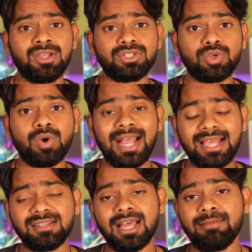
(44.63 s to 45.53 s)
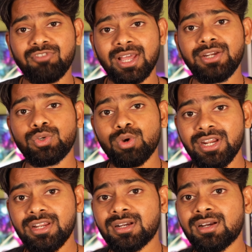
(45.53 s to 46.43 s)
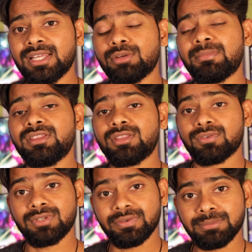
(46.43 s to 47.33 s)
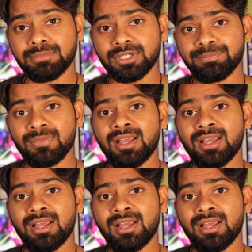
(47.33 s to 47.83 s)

so as i'm flying to india in the month of november